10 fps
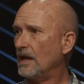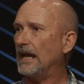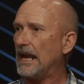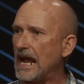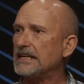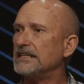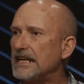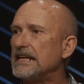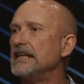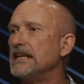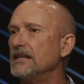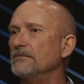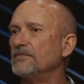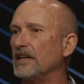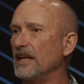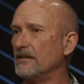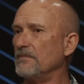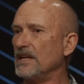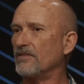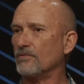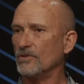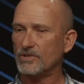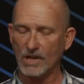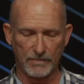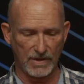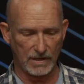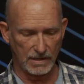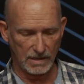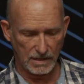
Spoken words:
and I need him to get me through something.